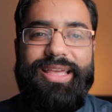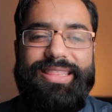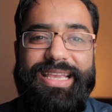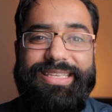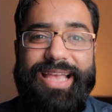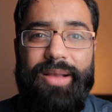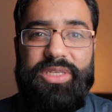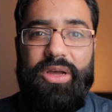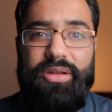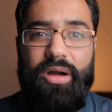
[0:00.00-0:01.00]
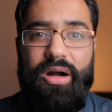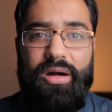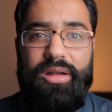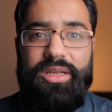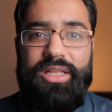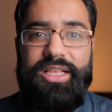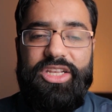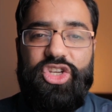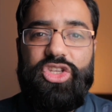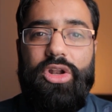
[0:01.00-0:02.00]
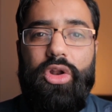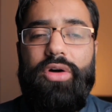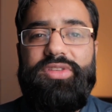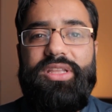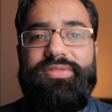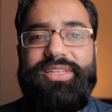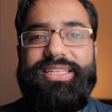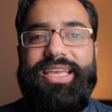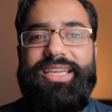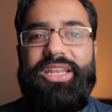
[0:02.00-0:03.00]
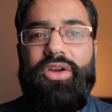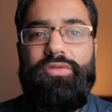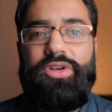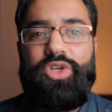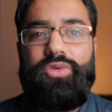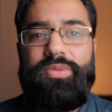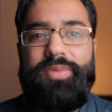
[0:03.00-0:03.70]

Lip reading: that the exams aren't hard. It's just a lot of stuff to take in over a short